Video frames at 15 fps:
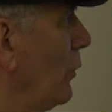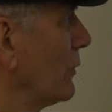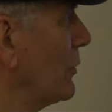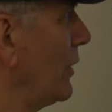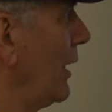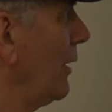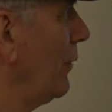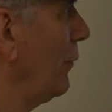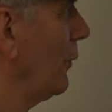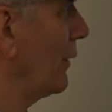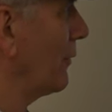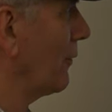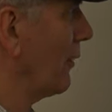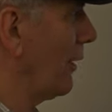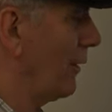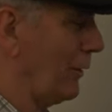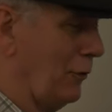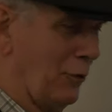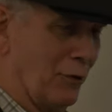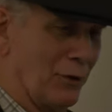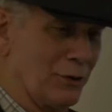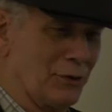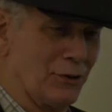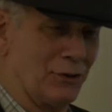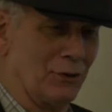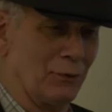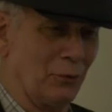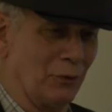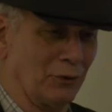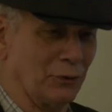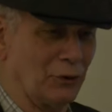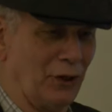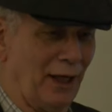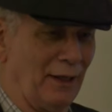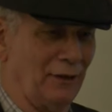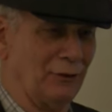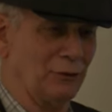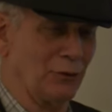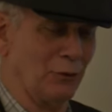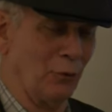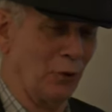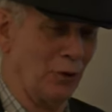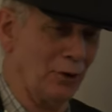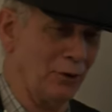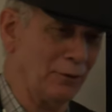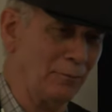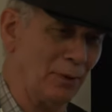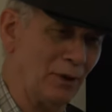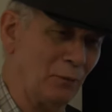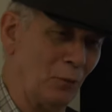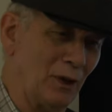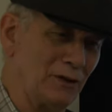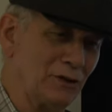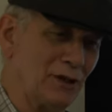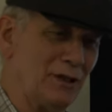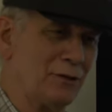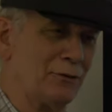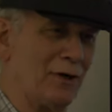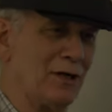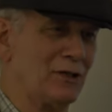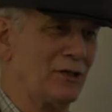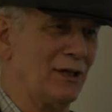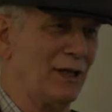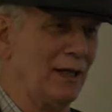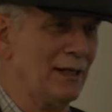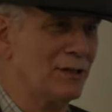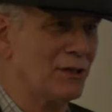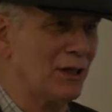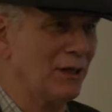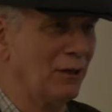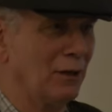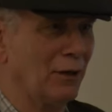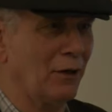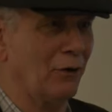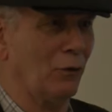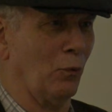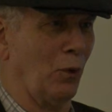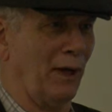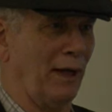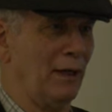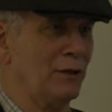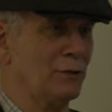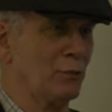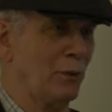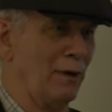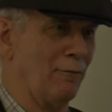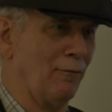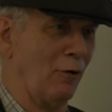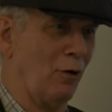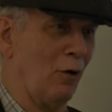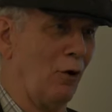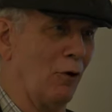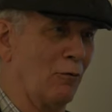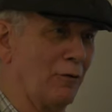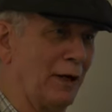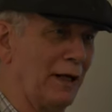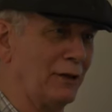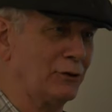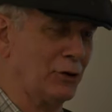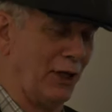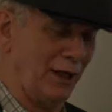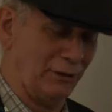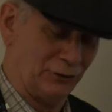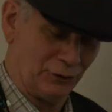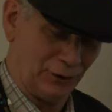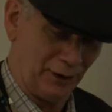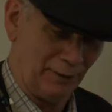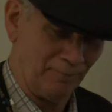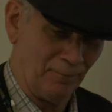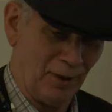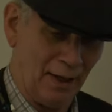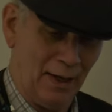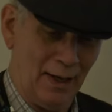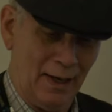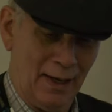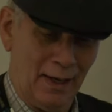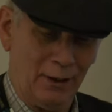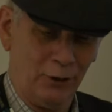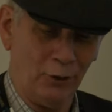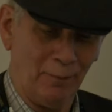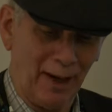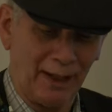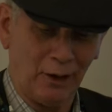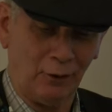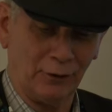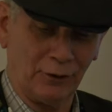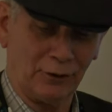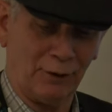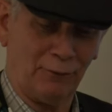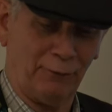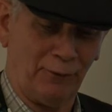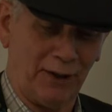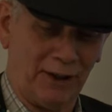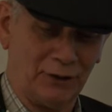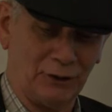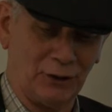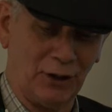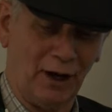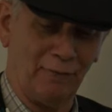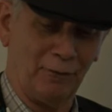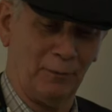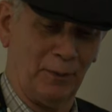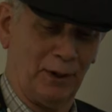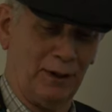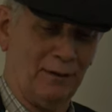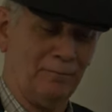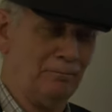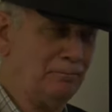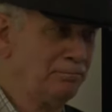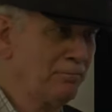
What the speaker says: will tell whether our course will change the world, but what's interesting is in little ways we've already changed it. You may know that the Finnish government